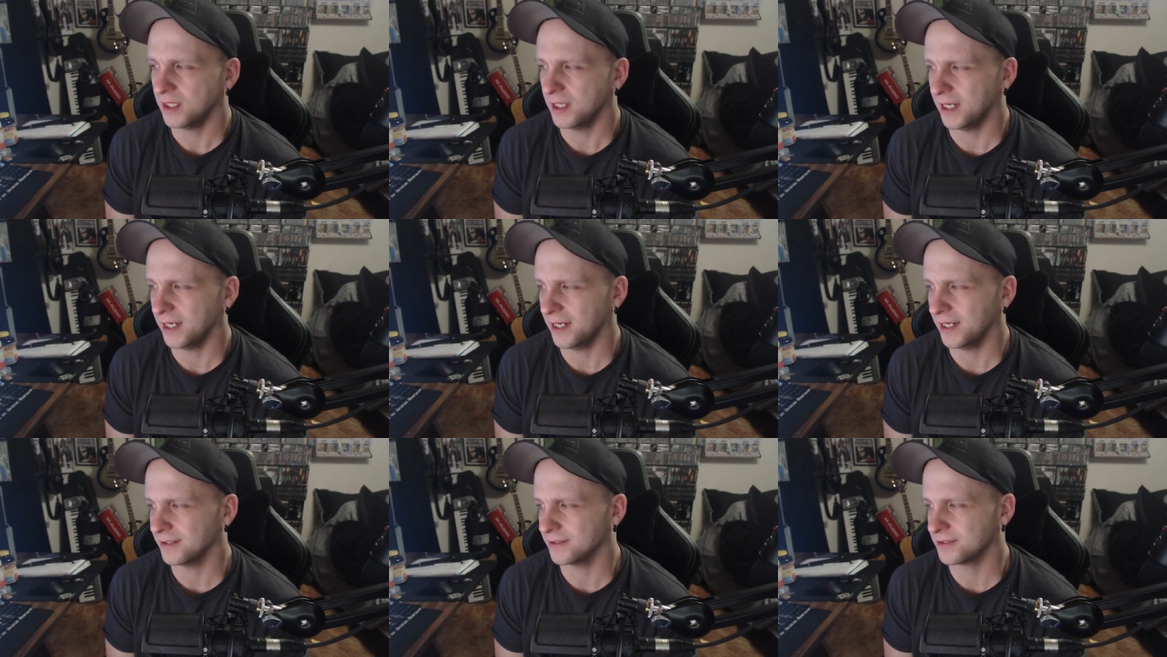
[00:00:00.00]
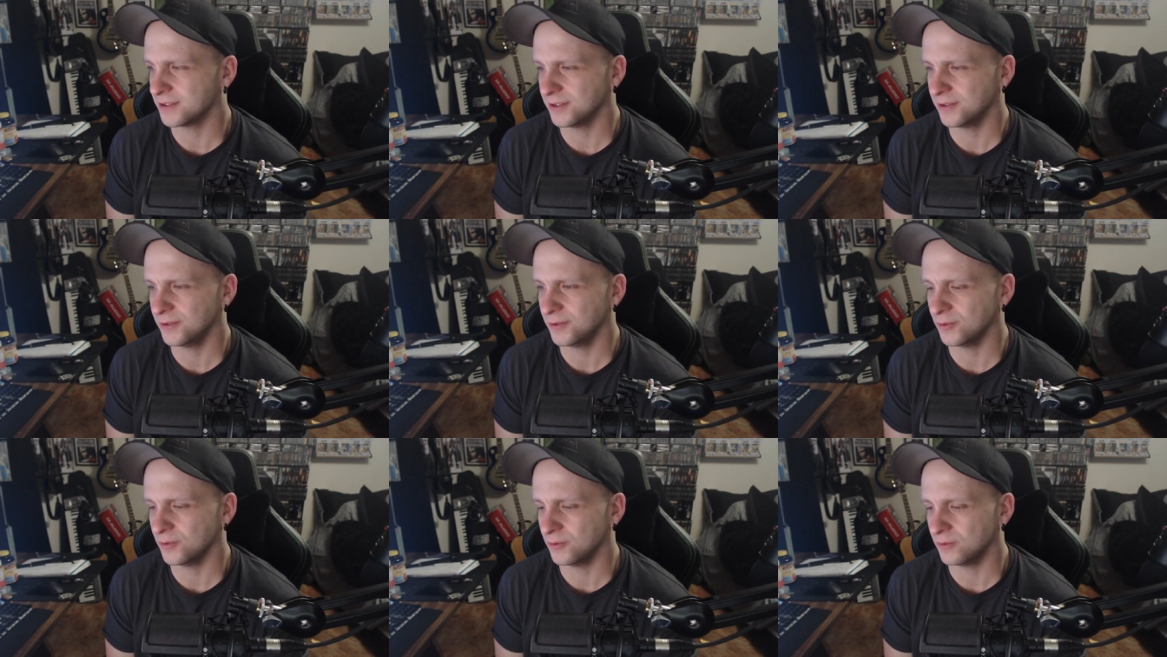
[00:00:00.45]
And
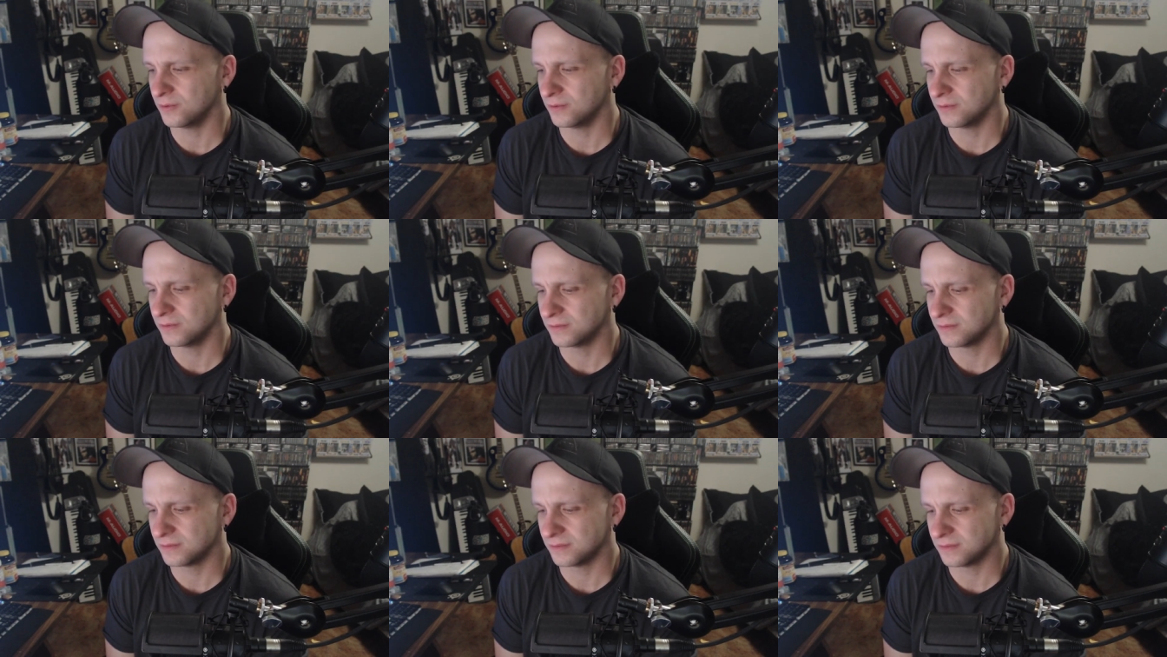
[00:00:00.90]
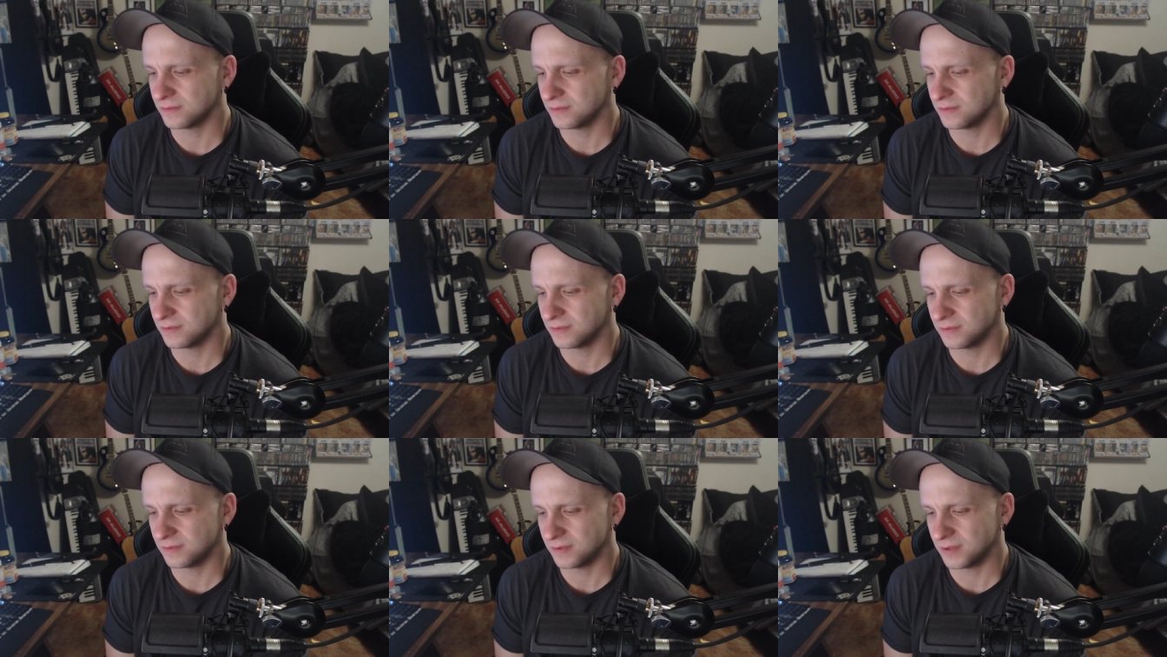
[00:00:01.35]
two,
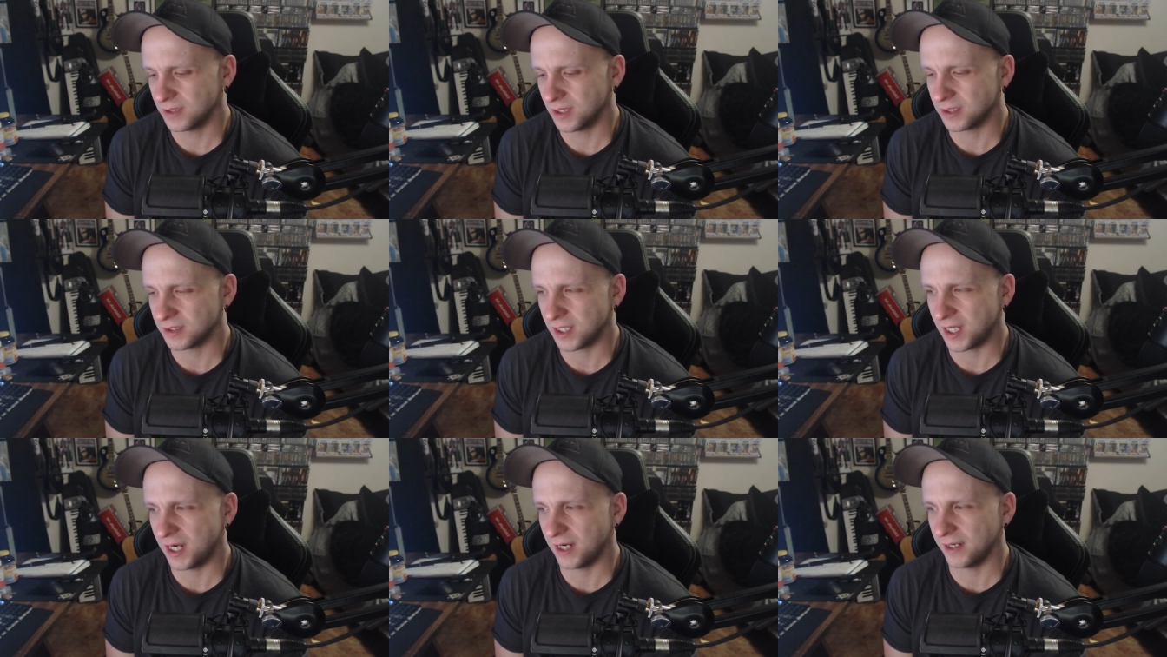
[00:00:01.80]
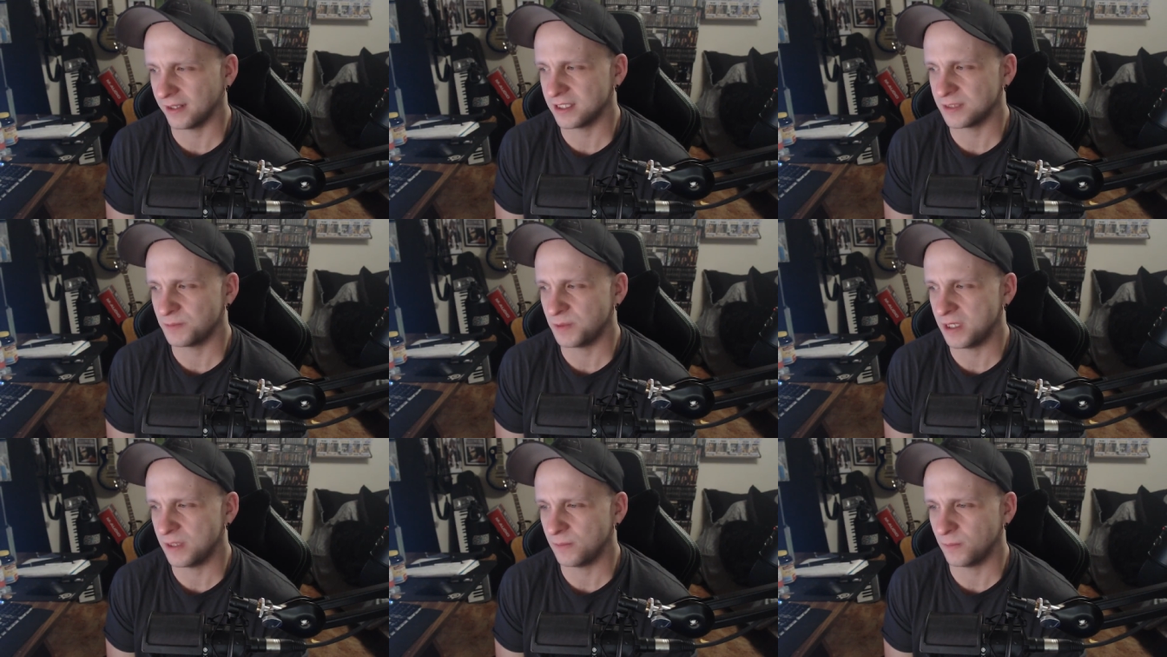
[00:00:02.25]
a lot of
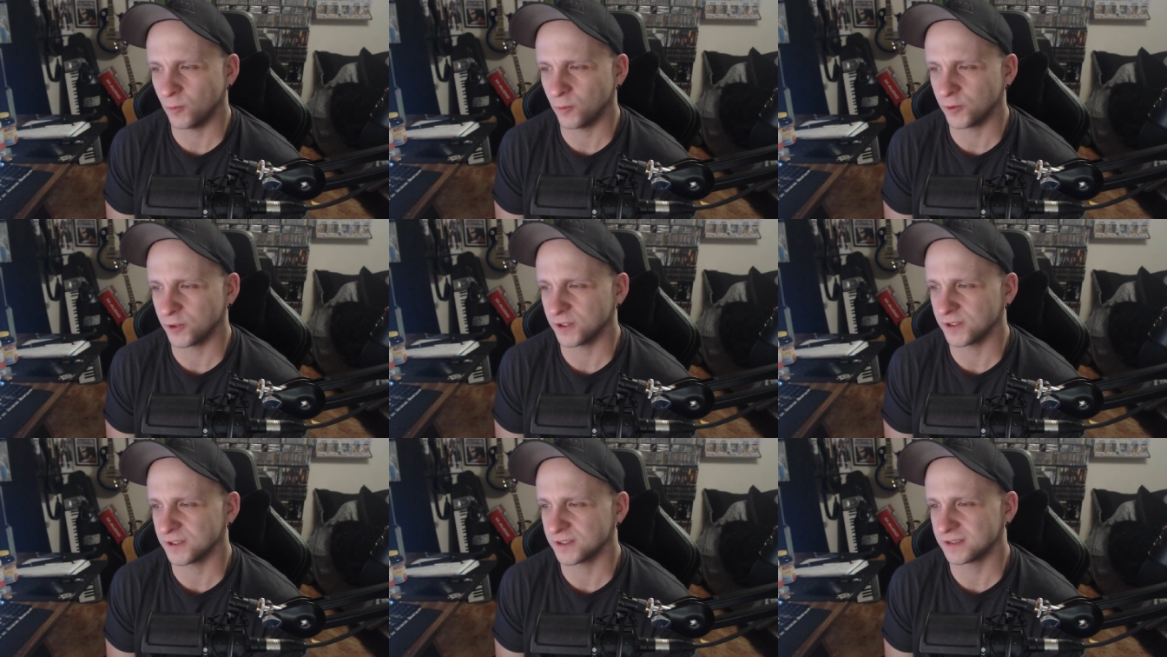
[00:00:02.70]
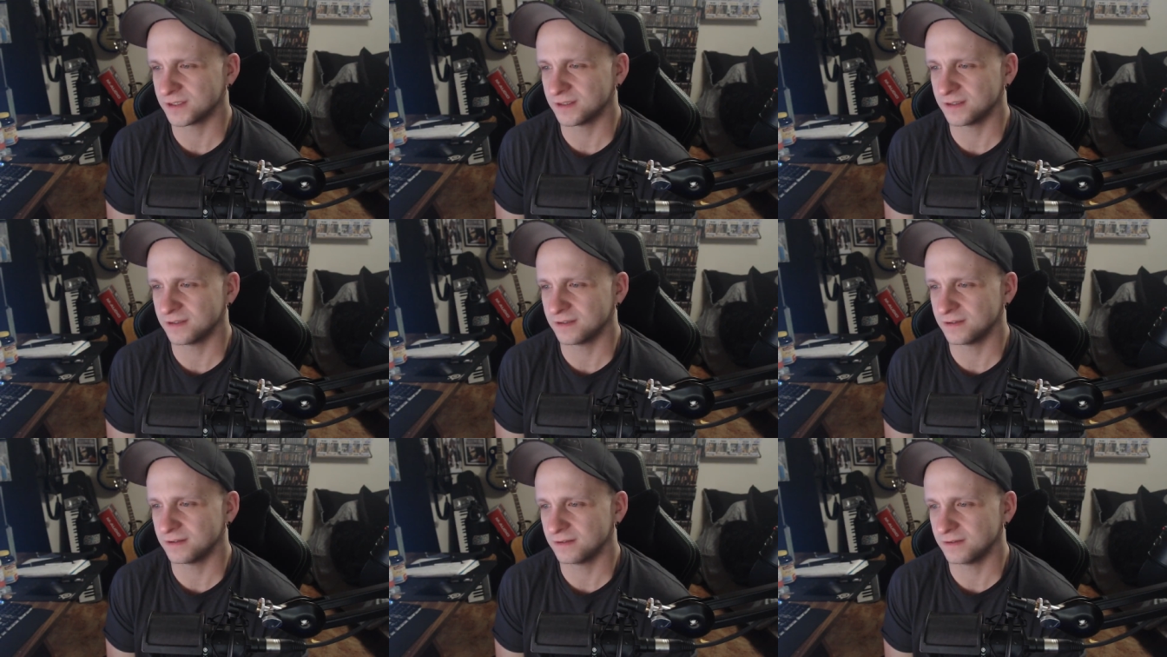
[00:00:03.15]
these people just